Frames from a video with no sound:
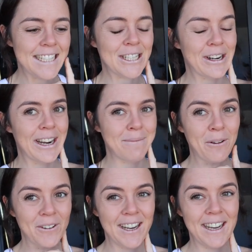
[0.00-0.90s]
Sorry, I'm
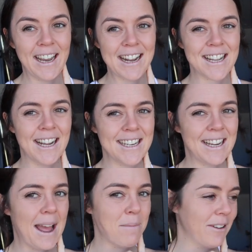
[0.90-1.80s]
not very
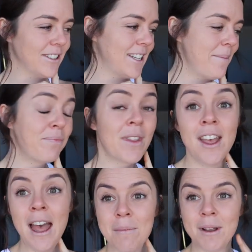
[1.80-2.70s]
exciting at breakfast time.
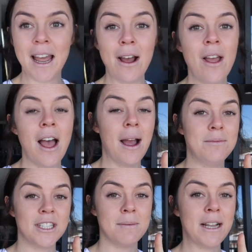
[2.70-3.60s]
But now I'm
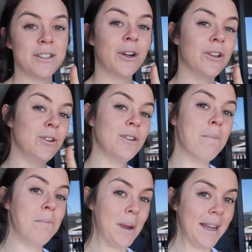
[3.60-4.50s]
just about to go do
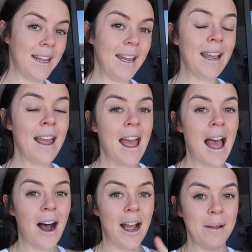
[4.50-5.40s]
some baking.
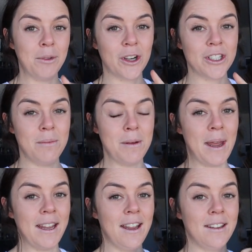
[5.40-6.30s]
I am going to be
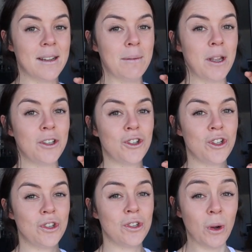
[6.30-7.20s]
making some
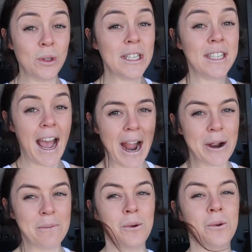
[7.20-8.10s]
salted
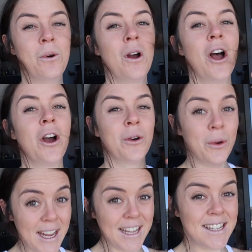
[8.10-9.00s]
caramel
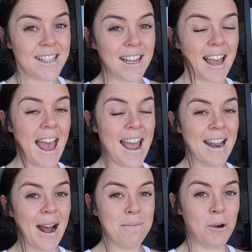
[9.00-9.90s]
cookies.
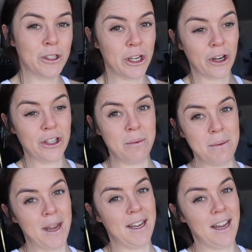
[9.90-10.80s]
And I'm also going to be
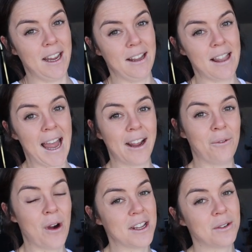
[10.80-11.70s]
making like
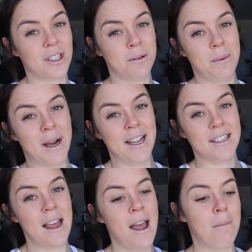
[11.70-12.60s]
Rice Krispie bars,
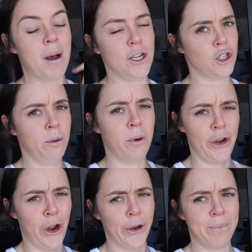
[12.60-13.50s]
but
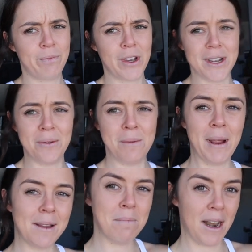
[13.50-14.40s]
2.0, because I want to
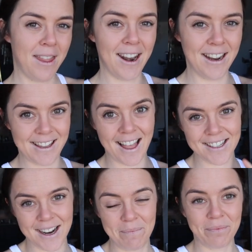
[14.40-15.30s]
make them better than I did
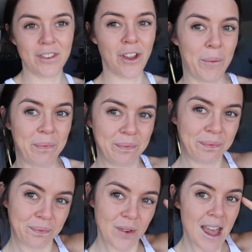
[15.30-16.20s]
last time. So
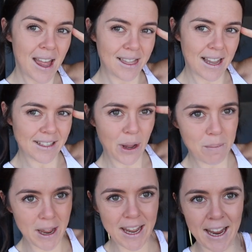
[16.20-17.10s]
let's get
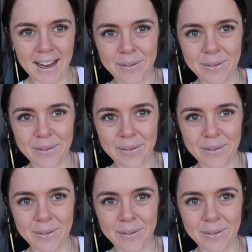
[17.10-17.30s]
baking.